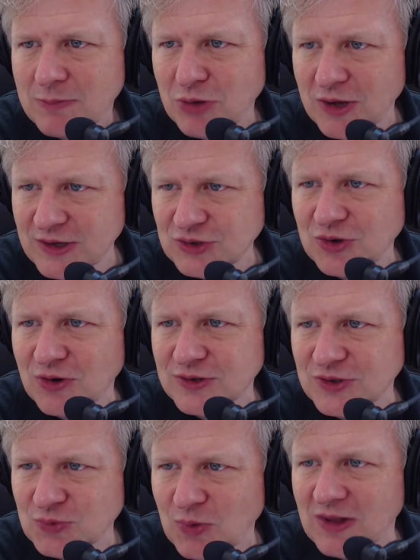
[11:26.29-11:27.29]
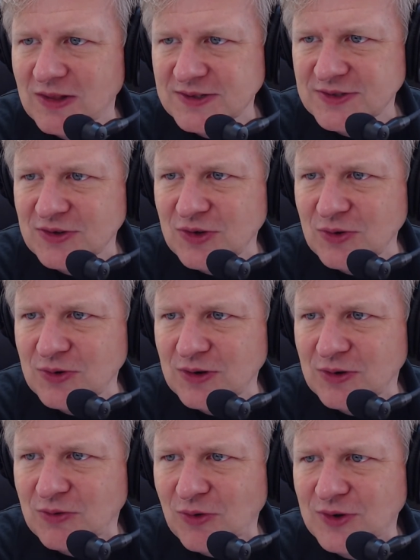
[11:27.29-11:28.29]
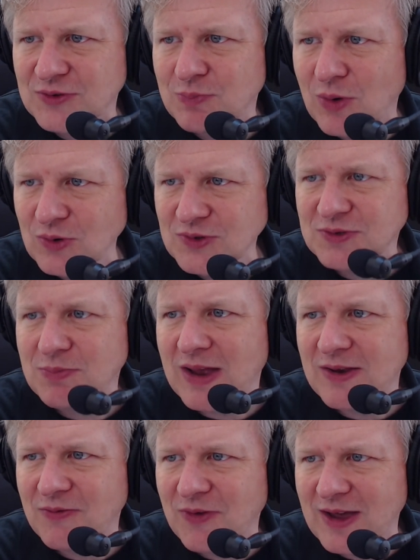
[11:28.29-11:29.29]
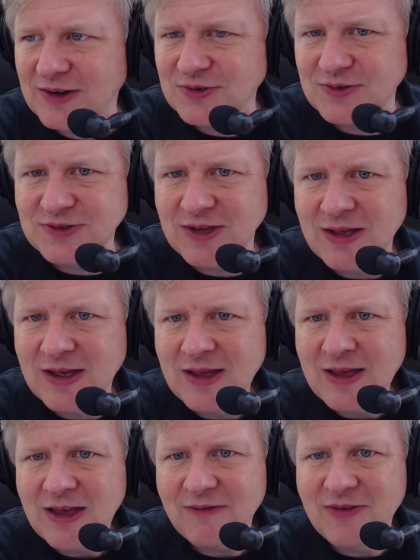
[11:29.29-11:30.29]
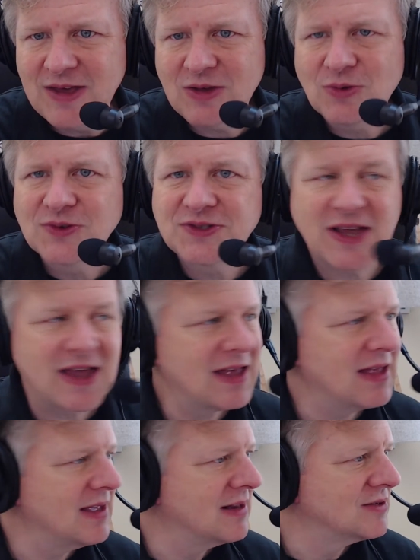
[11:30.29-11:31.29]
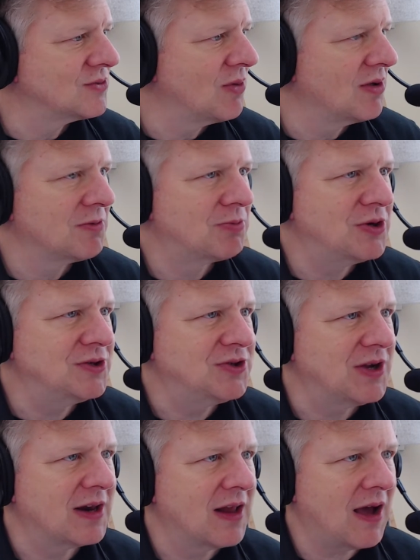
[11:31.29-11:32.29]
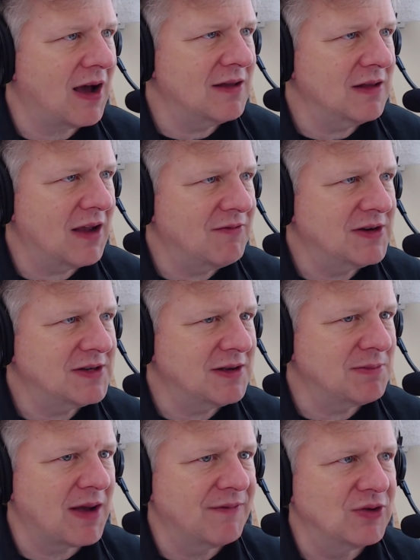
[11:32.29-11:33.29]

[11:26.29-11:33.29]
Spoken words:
Plug and charge is well executed across most manufacturers, and vehicles say it is well appreciated. Every time I've